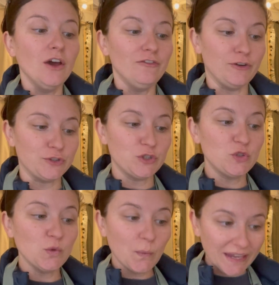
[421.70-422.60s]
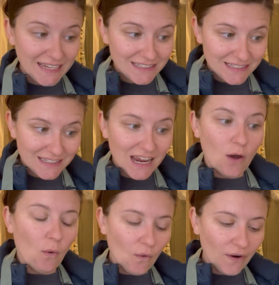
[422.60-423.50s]
for sweet
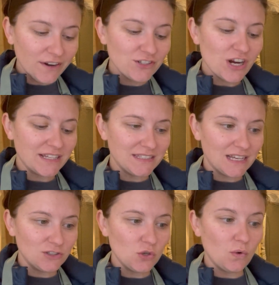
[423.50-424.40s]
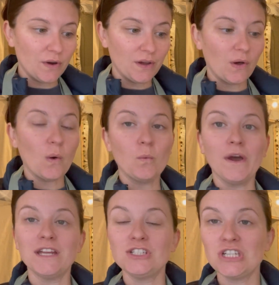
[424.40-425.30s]
orange essential oil,
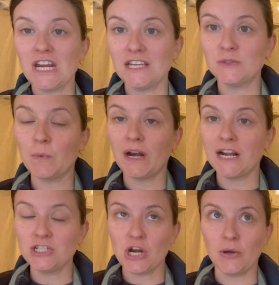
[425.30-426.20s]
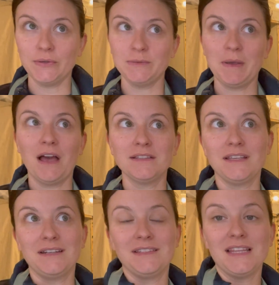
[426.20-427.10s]
which is what I chose because
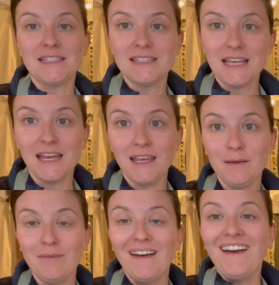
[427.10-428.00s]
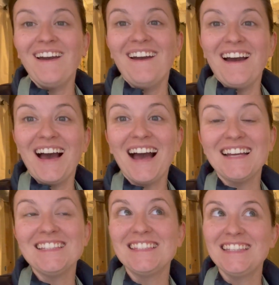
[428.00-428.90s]
it is the same
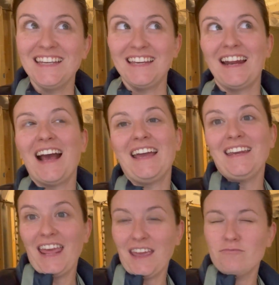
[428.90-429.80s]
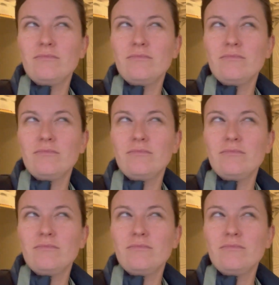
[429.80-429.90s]
INCI